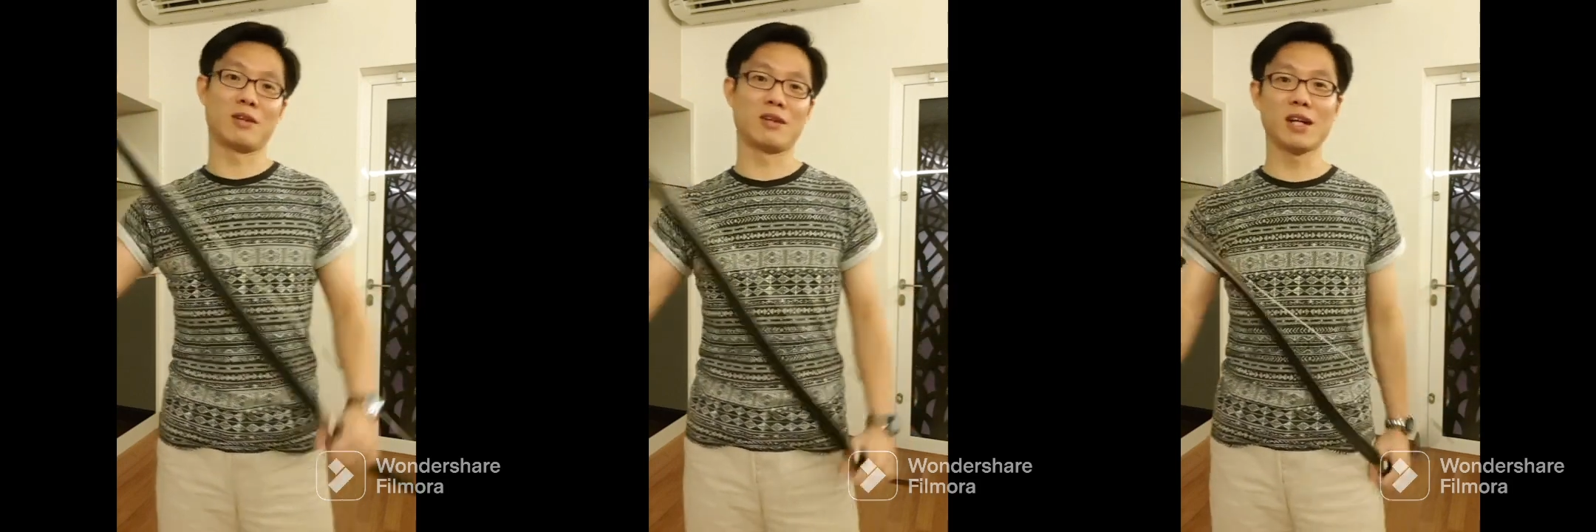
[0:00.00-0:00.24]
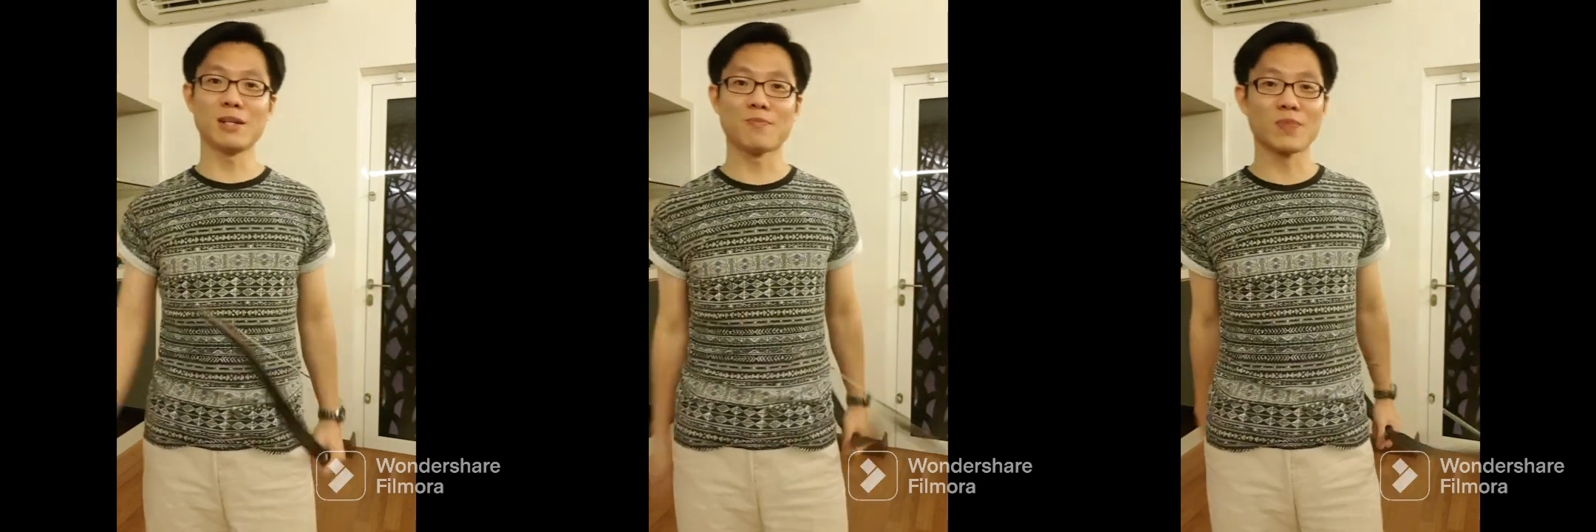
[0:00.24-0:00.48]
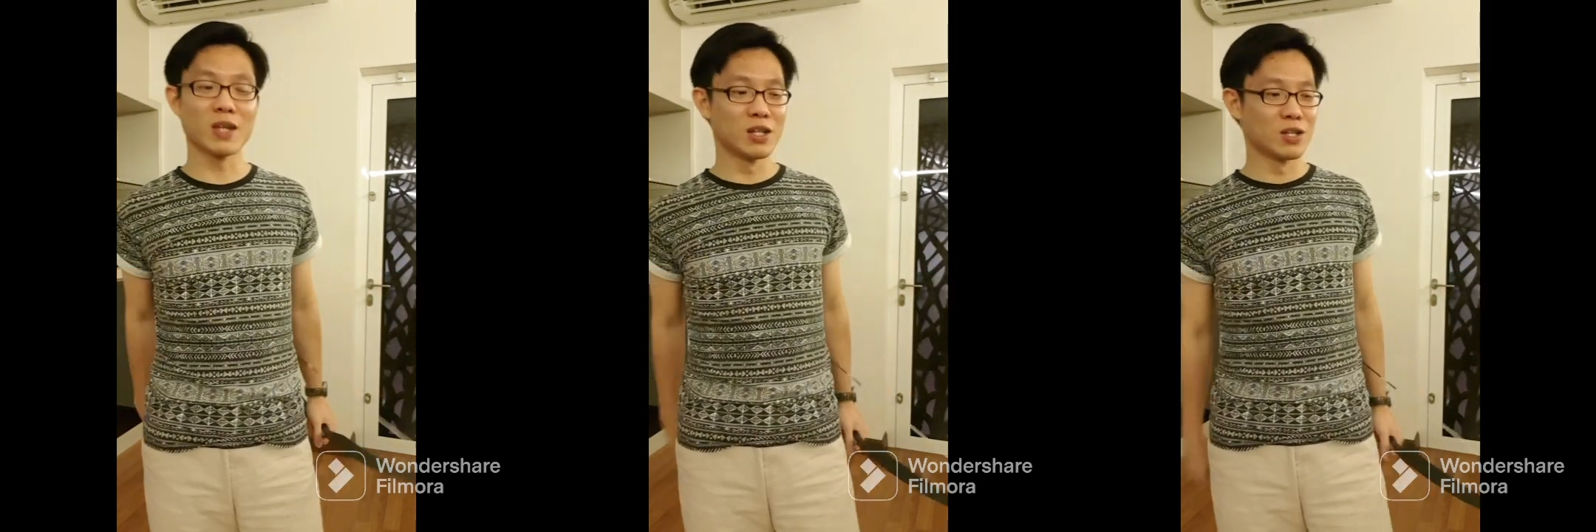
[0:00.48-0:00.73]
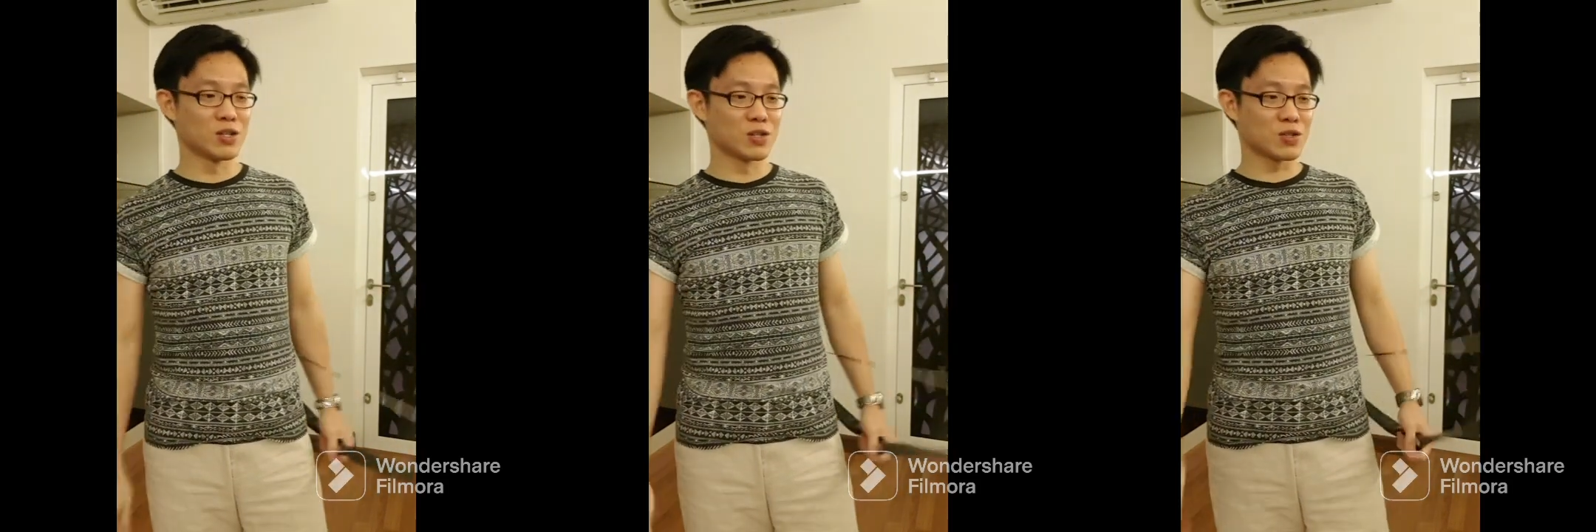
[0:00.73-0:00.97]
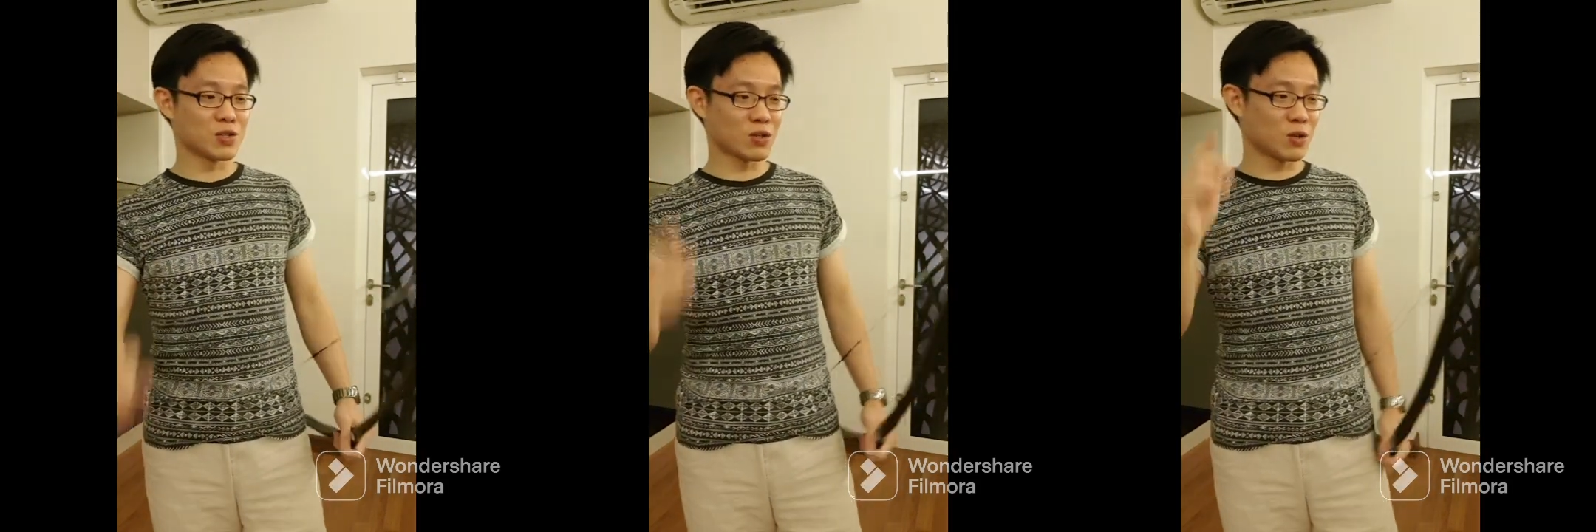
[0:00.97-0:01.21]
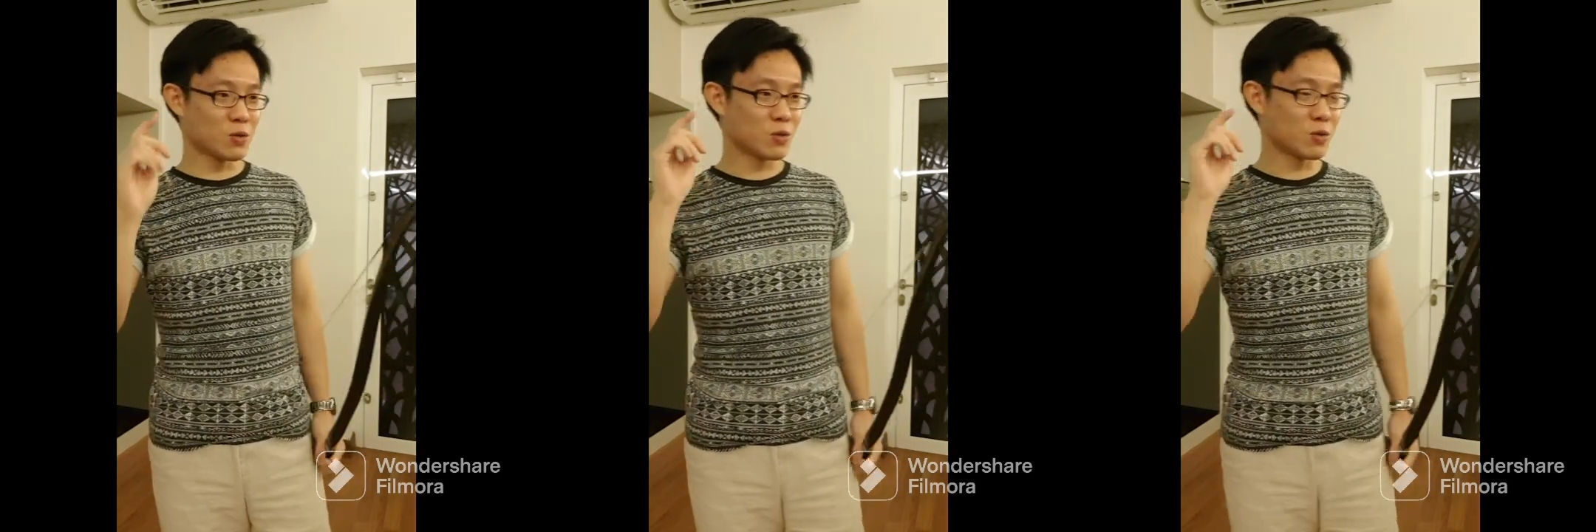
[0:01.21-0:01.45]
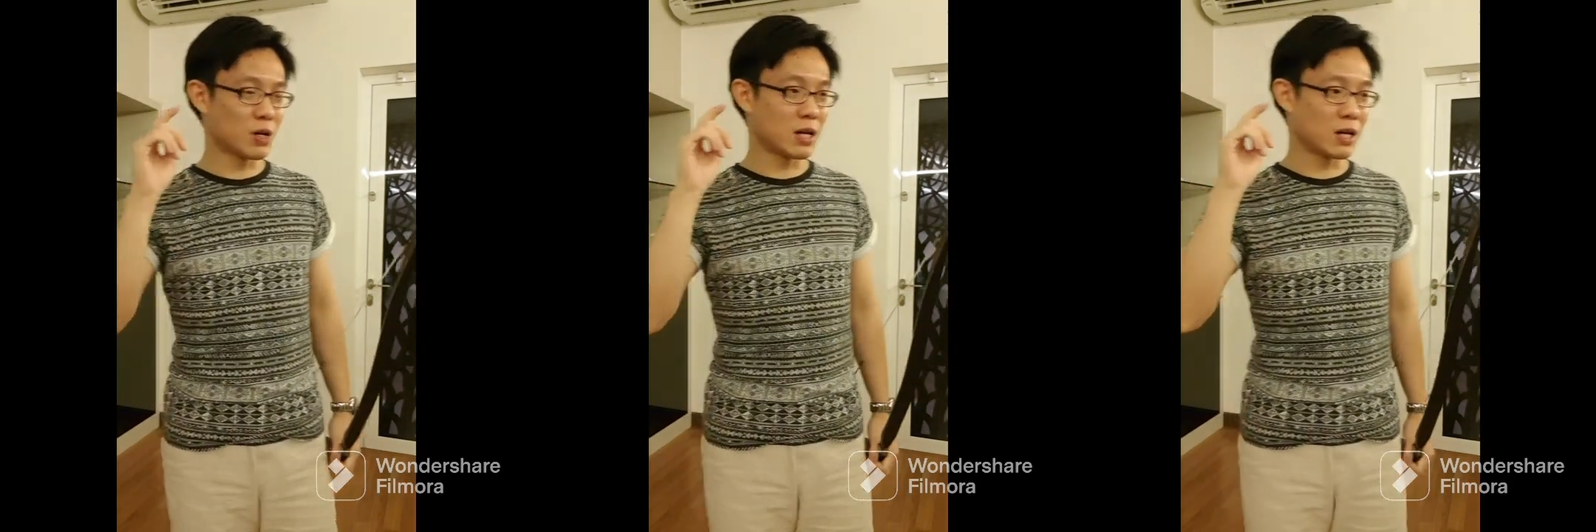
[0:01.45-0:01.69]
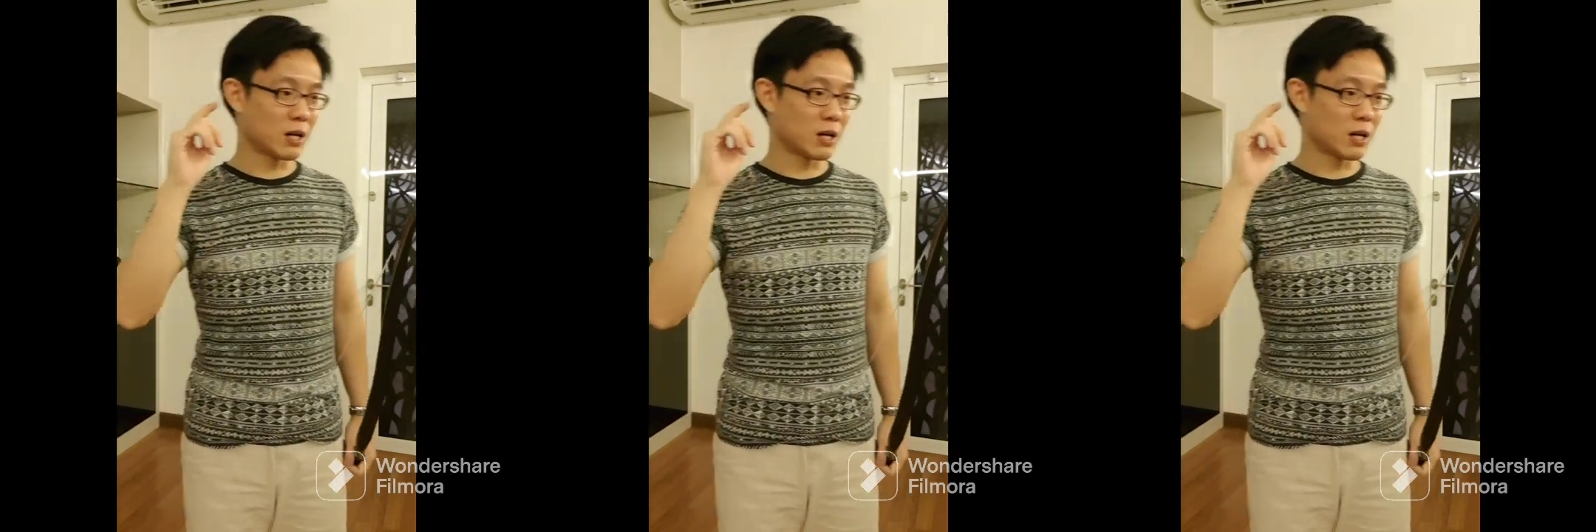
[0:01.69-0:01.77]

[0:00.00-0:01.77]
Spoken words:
Alright, so